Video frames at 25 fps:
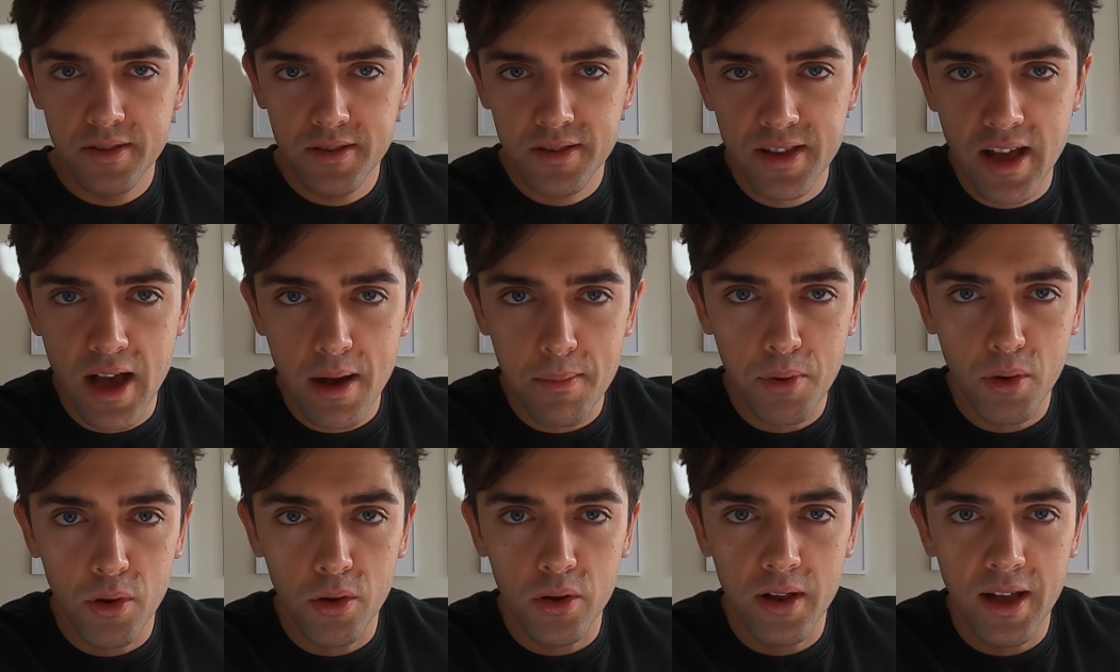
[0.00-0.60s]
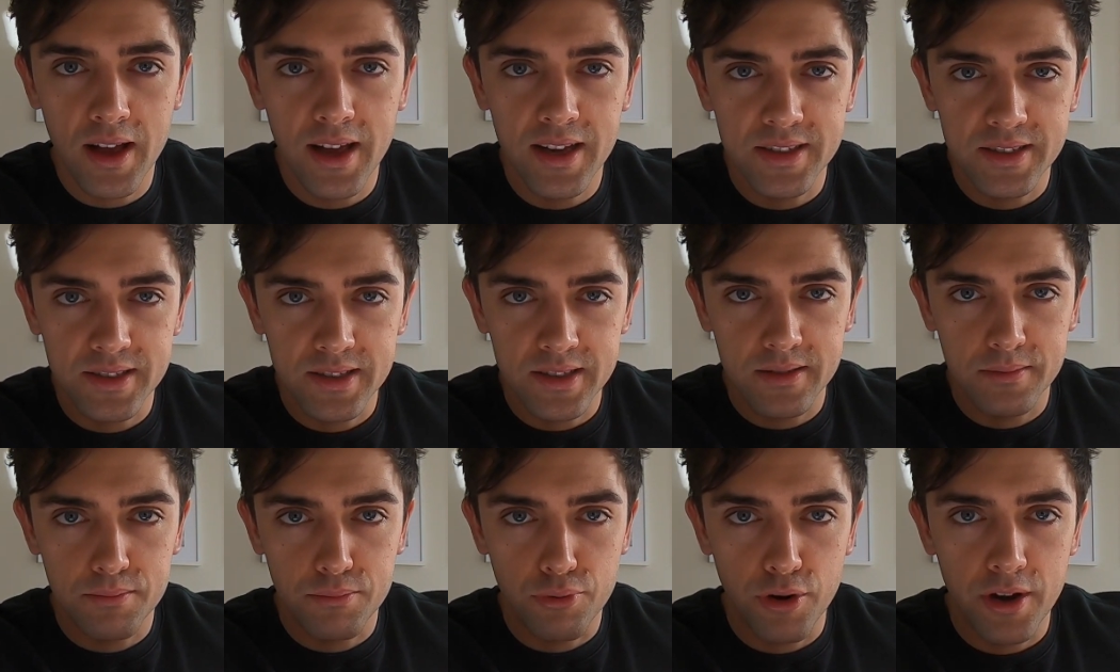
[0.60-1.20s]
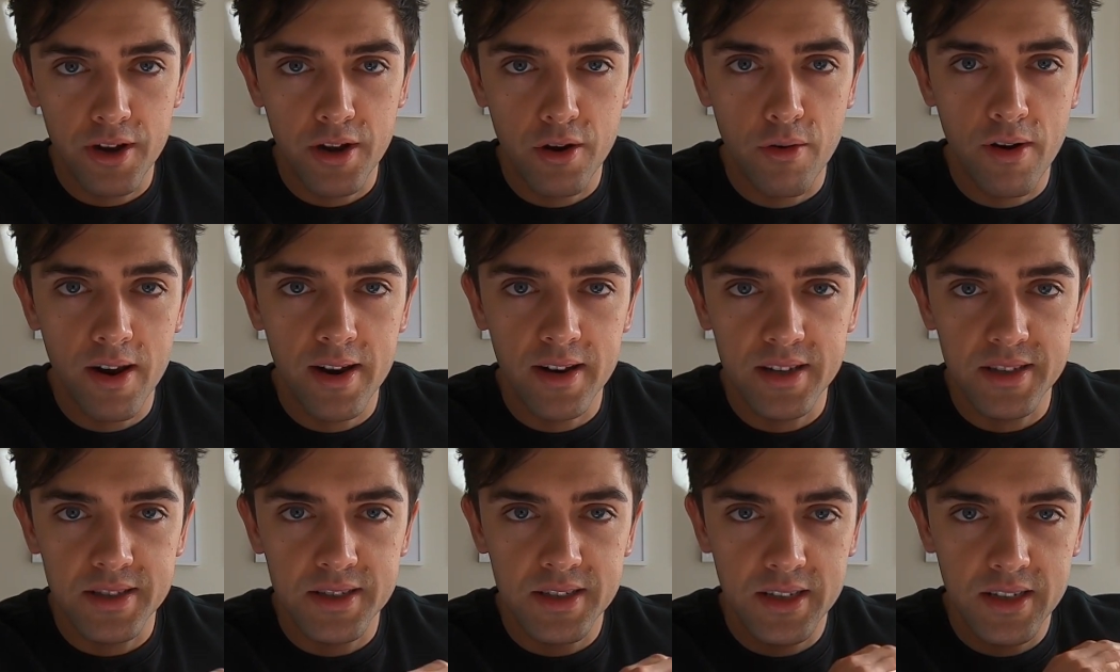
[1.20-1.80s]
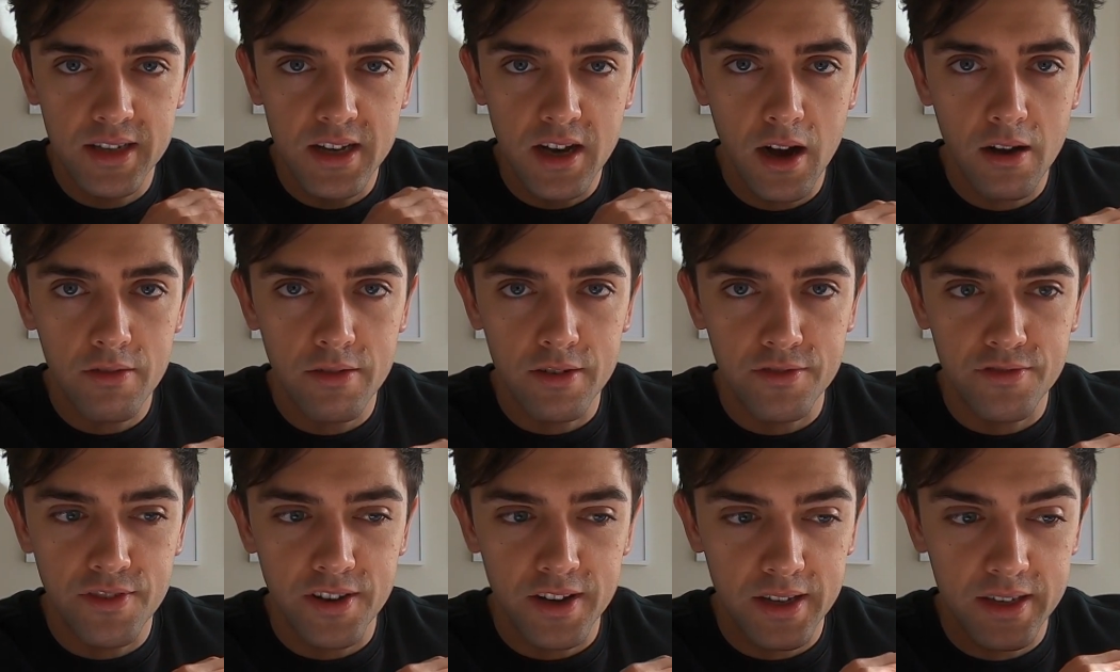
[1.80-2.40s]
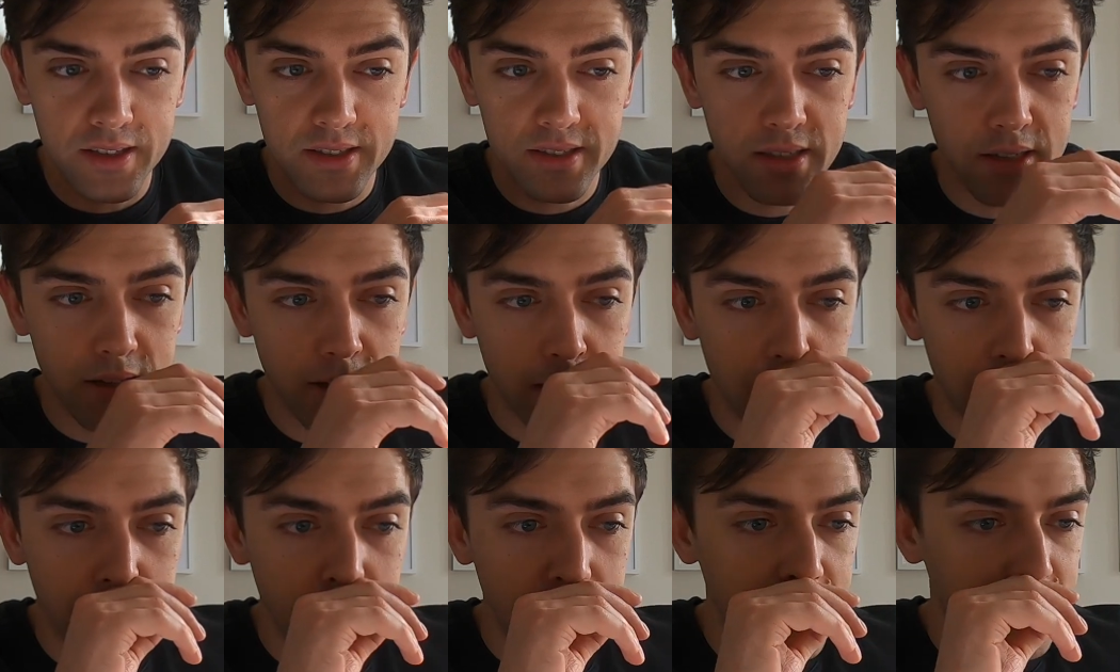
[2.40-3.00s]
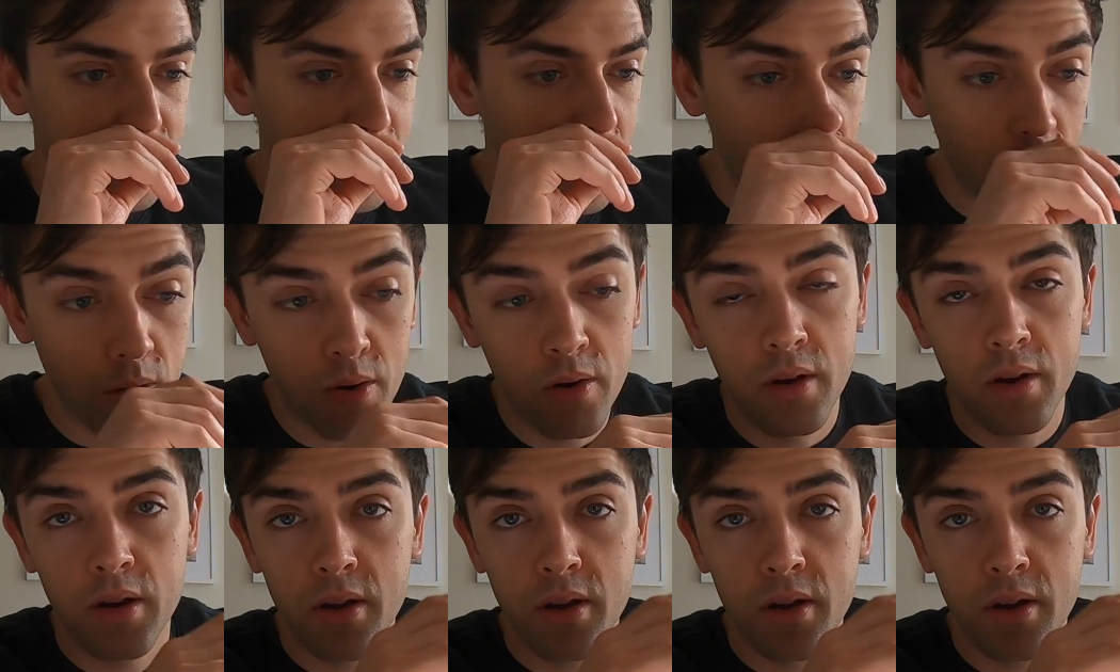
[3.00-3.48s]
that bull has pretty horrendous calving figures. So